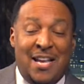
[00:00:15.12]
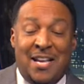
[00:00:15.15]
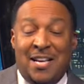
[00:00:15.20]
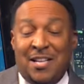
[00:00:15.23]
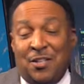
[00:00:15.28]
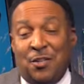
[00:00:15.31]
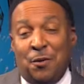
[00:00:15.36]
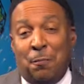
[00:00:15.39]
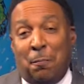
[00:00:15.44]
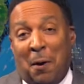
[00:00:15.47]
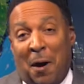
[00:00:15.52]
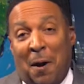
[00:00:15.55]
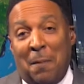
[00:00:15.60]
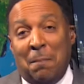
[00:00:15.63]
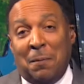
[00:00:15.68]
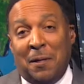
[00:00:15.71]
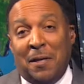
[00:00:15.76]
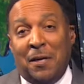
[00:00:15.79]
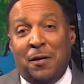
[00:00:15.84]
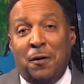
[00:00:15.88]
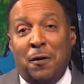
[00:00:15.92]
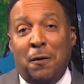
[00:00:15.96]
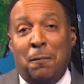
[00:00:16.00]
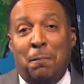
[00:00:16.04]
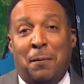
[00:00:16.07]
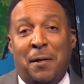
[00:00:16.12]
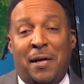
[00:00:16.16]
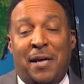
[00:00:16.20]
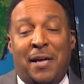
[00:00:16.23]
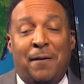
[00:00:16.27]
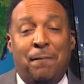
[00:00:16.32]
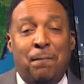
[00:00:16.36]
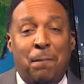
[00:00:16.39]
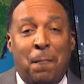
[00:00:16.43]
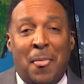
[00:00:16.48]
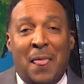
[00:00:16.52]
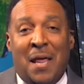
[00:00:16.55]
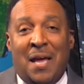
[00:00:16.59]
and you probably could
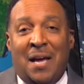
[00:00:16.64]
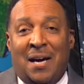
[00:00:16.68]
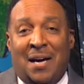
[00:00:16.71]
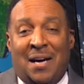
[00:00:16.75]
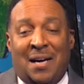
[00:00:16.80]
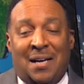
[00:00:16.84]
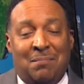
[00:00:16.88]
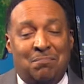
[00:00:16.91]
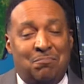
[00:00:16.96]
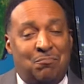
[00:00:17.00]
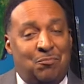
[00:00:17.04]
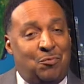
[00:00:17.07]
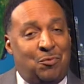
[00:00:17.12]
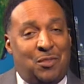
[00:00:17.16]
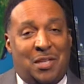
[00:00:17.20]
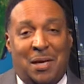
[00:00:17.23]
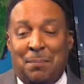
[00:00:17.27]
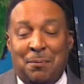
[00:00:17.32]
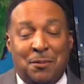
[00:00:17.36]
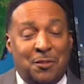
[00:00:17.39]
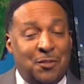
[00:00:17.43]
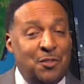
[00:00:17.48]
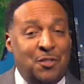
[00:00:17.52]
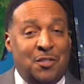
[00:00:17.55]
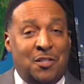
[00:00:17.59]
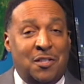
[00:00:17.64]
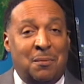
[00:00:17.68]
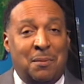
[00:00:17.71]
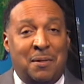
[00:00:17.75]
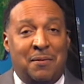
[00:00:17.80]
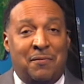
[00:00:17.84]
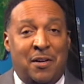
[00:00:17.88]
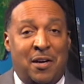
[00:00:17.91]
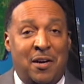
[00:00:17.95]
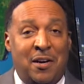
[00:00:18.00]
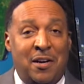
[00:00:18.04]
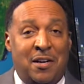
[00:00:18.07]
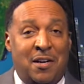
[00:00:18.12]
be, um, temperatures are going to be
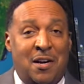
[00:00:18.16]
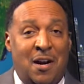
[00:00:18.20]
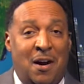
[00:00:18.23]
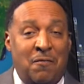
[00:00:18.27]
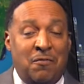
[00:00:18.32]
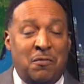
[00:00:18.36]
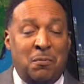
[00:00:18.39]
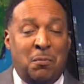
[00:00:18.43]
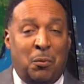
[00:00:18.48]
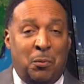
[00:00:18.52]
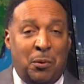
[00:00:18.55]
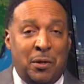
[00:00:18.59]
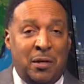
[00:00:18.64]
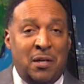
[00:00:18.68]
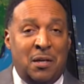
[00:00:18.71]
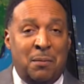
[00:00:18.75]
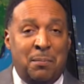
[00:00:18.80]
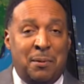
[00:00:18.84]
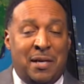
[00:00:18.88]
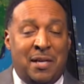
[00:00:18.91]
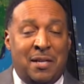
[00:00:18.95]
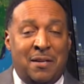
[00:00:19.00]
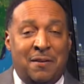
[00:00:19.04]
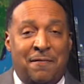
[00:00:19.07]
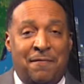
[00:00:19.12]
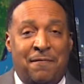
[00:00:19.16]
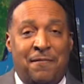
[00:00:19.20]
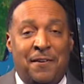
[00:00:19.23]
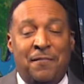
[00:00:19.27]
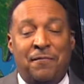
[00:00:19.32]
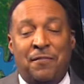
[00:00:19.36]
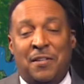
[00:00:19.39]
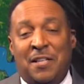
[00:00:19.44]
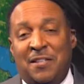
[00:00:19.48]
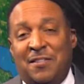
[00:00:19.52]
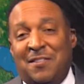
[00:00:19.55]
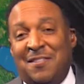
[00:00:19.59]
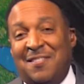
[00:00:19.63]
very comfortable. We're going to be in the
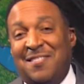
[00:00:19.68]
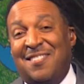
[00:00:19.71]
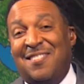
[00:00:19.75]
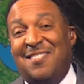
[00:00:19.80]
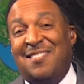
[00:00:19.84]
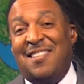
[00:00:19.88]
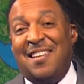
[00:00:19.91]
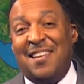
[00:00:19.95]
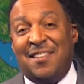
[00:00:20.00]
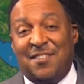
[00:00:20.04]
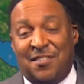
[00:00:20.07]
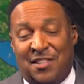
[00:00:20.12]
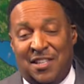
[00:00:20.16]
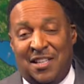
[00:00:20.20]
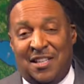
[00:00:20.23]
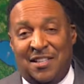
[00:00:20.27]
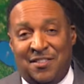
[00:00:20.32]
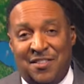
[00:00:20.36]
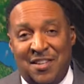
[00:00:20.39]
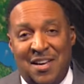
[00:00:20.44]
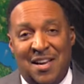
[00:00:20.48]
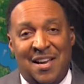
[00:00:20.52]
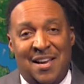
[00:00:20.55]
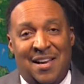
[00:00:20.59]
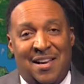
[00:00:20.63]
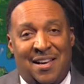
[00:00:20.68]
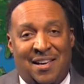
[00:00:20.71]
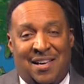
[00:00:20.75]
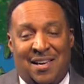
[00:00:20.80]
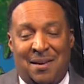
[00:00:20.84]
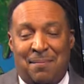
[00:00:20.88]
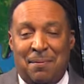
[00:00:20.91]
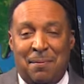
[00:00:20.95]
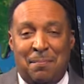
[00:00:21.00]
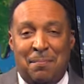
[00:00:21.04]
50s and 60s. And keep in